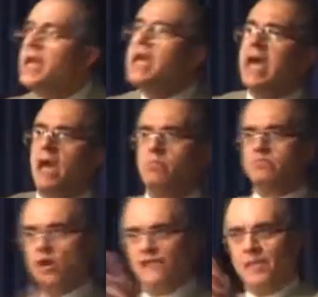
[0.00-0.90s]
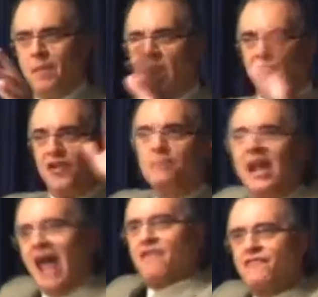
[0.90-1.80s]
Immovable from the
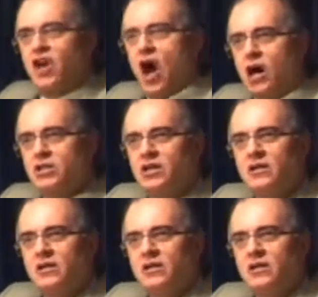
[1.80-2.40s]
love of God?